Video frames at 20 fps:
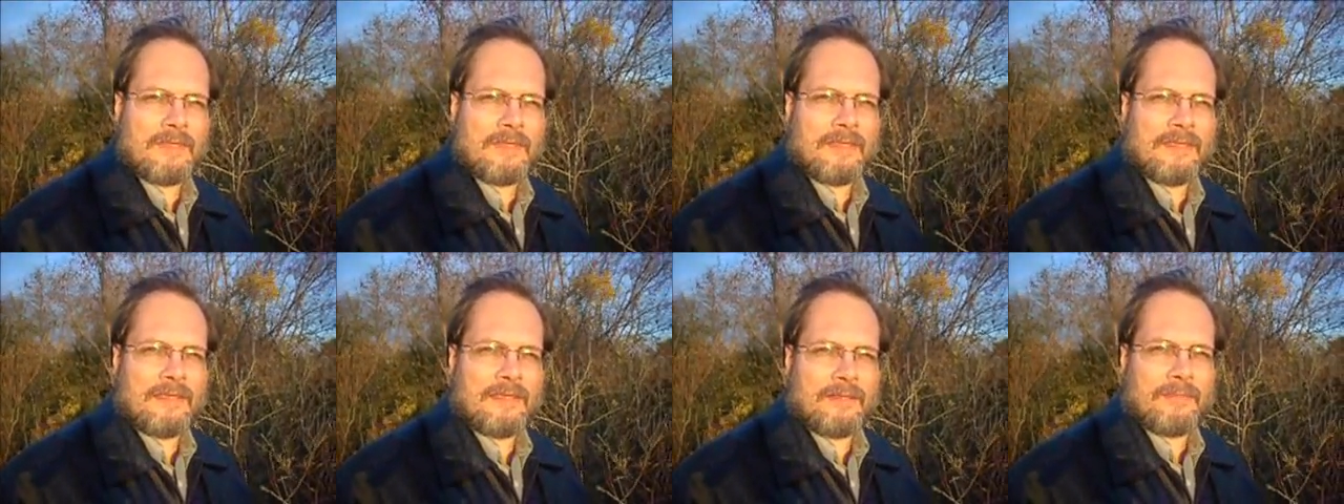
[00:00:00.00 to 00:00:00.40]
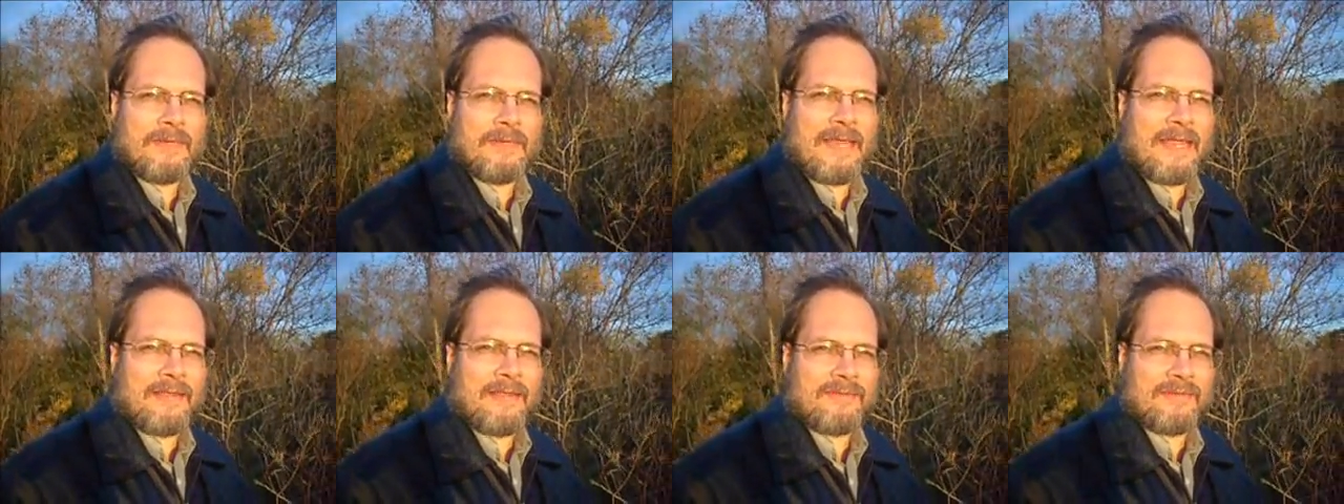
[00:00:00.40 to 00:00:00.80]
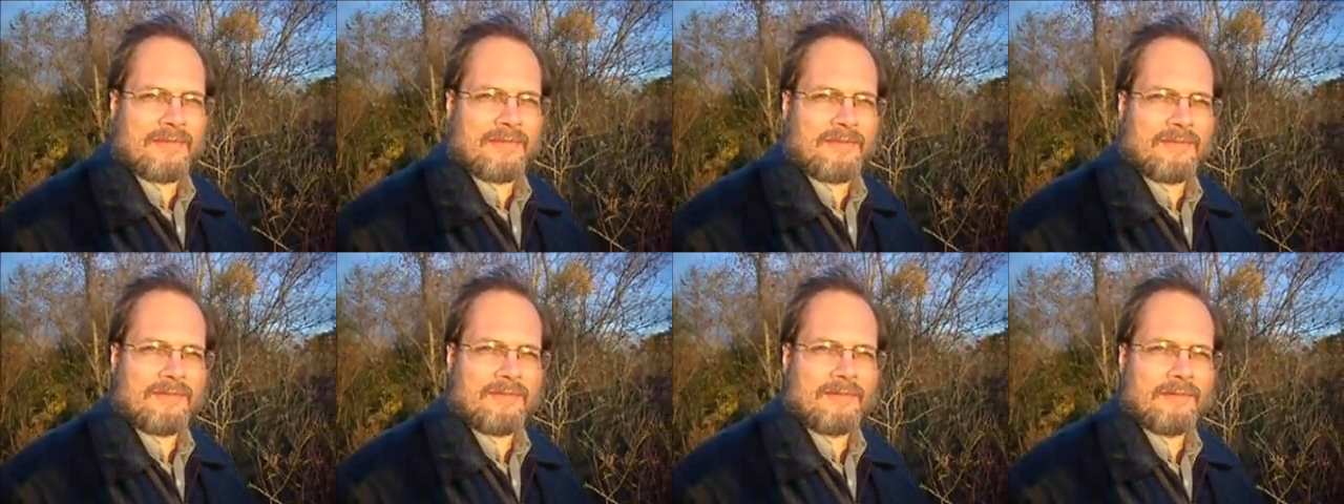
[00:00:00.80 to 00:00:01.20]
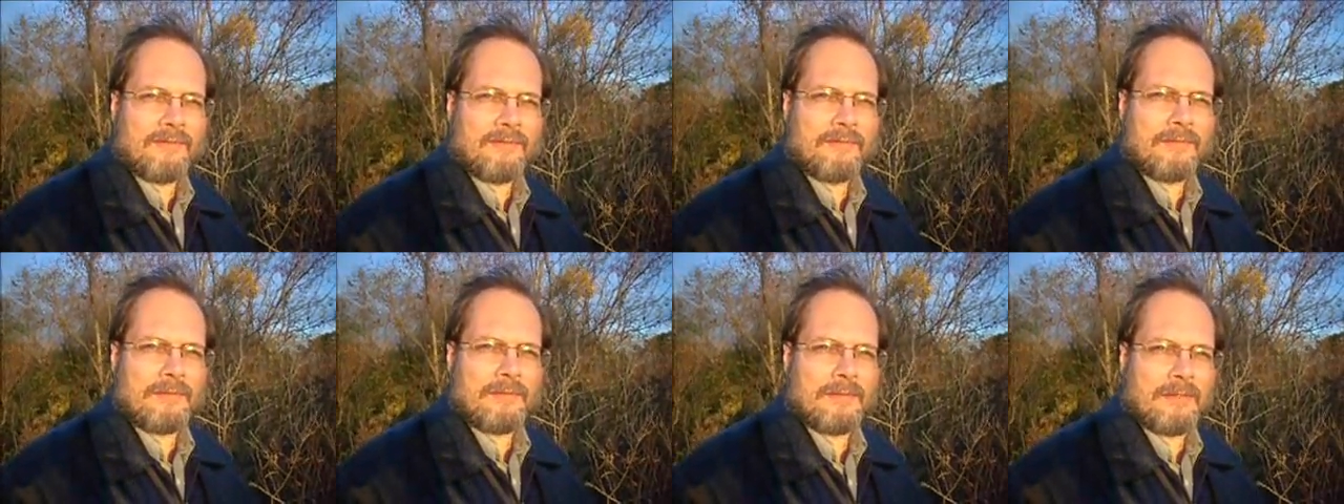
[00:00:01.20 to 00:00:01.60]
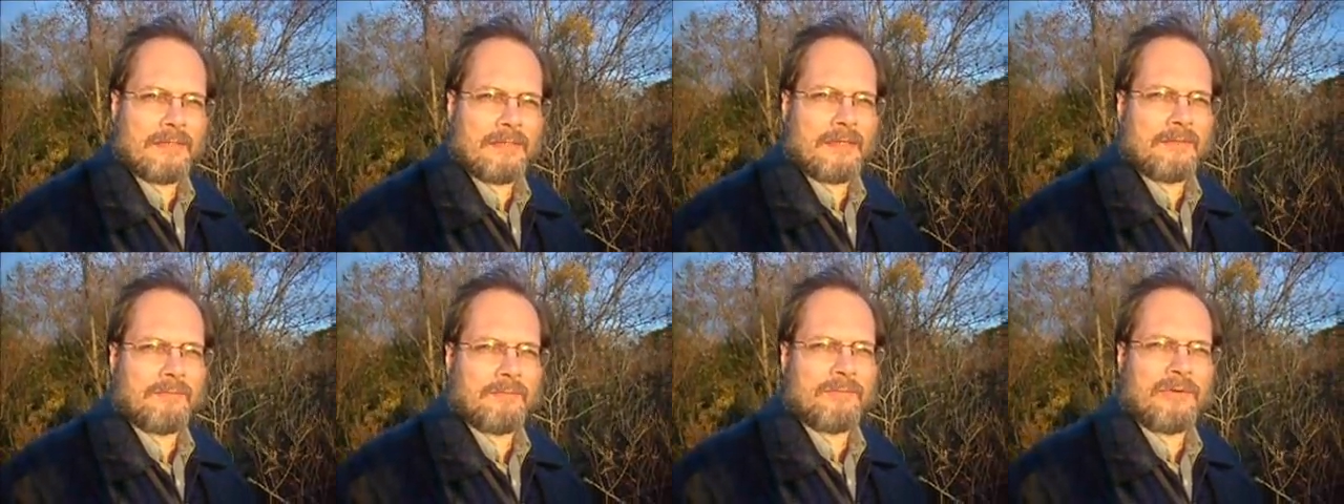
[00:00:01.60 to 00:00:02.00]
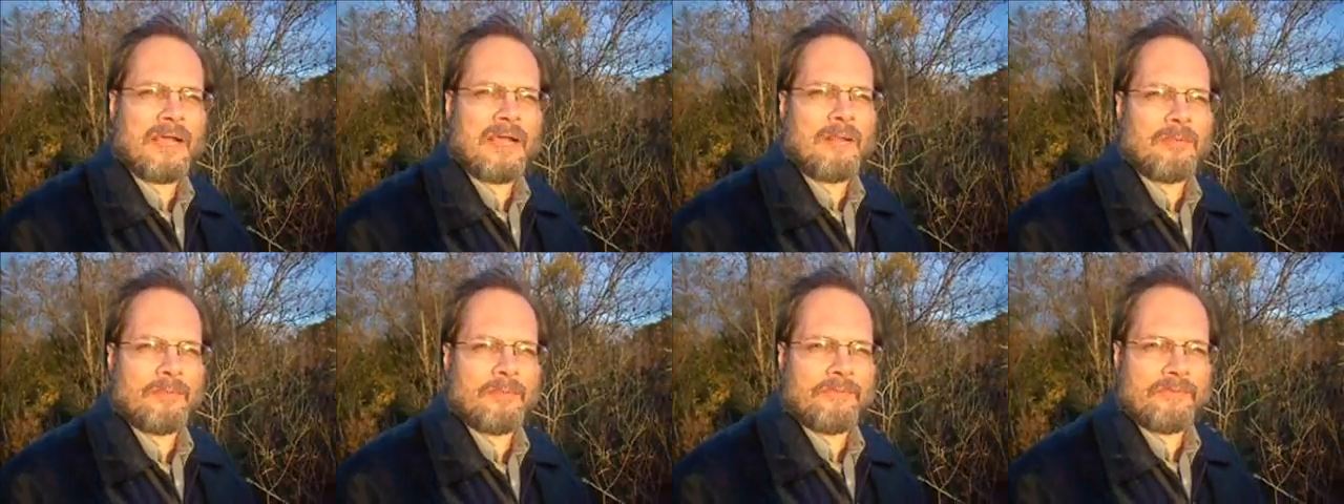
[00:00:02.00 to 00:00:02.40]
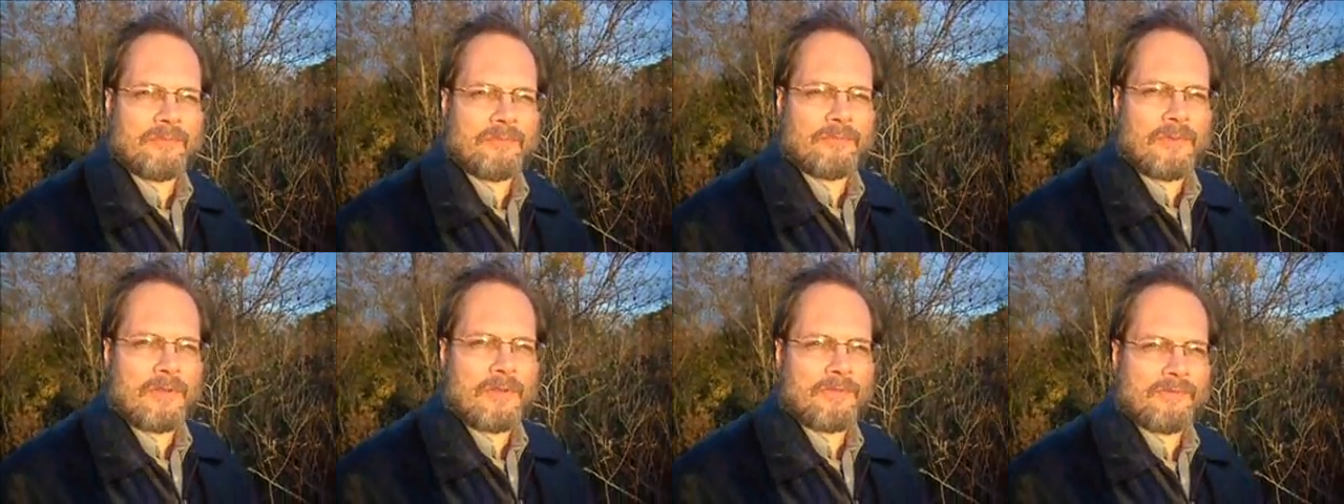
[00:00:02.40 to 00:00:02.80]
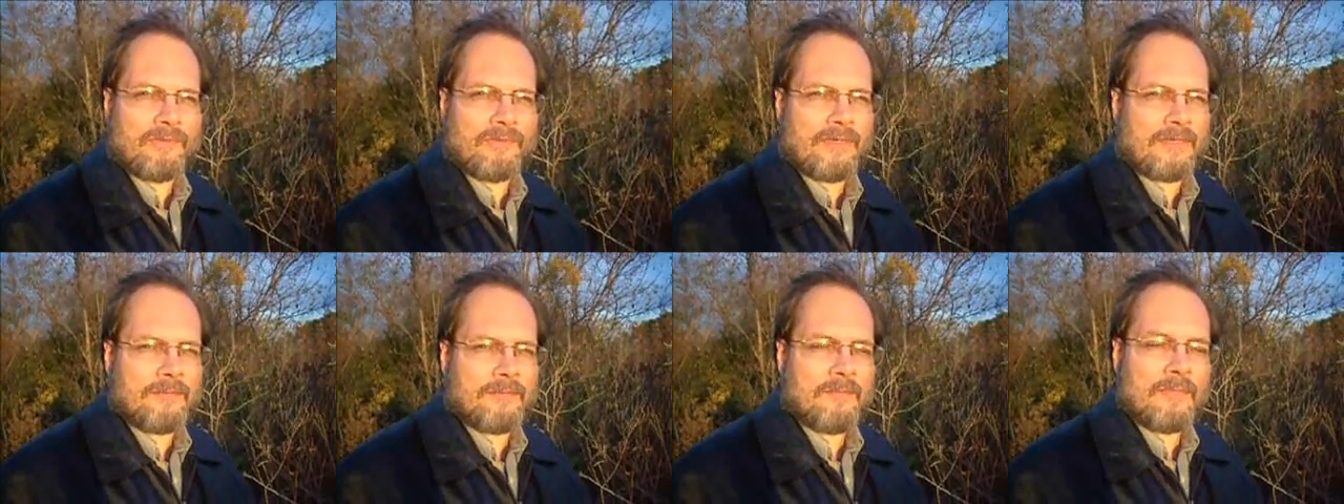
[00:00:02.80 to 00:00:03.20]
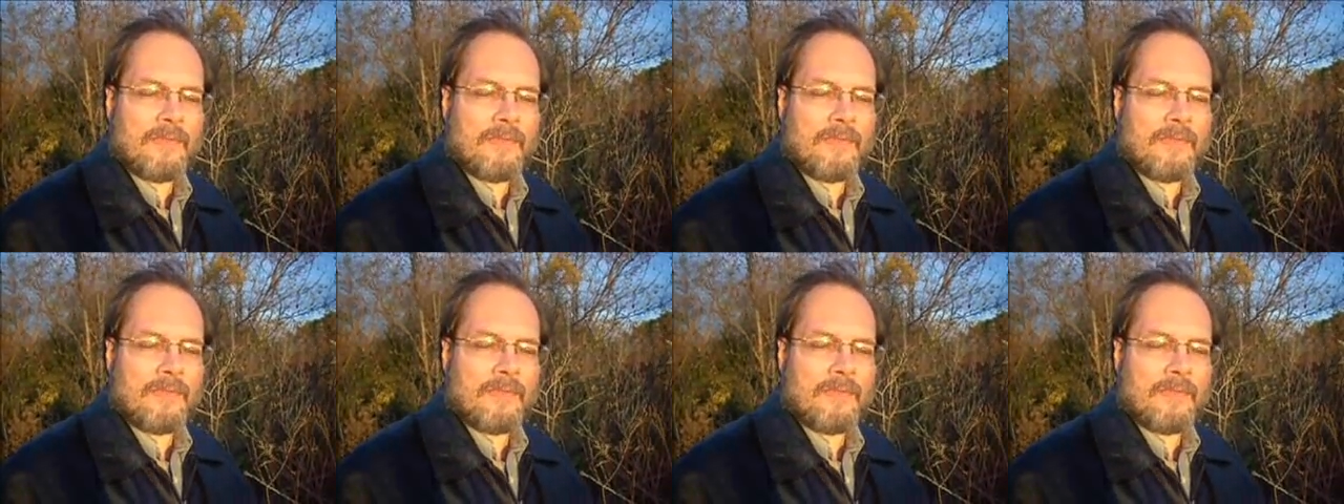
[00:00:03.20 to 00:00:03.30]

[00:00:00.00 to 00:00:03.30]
illiquid assets problems from Wall Street.